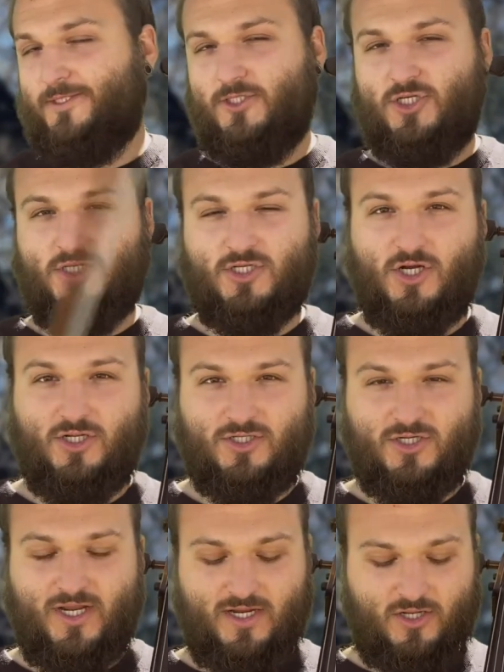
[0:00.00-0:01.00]
Just
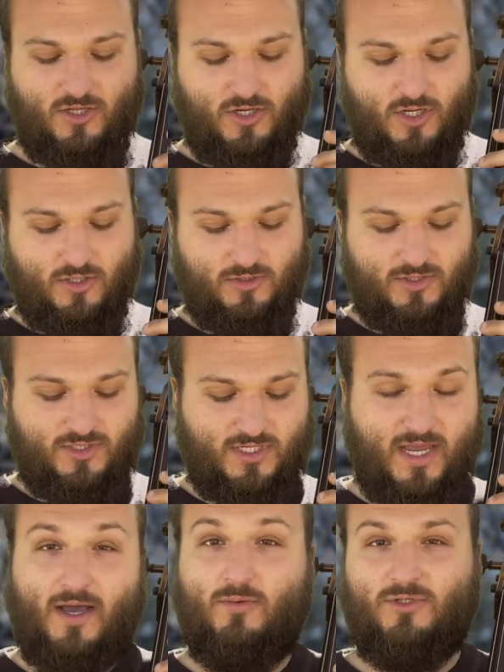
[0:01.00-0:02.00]
alternating the notes
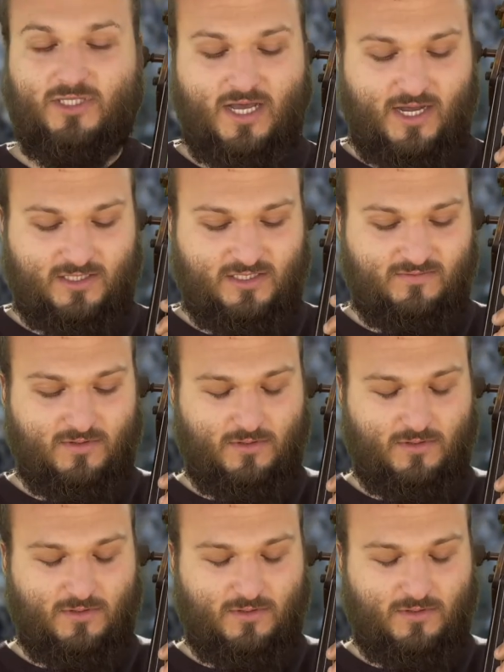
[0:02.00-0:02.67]
with the octave.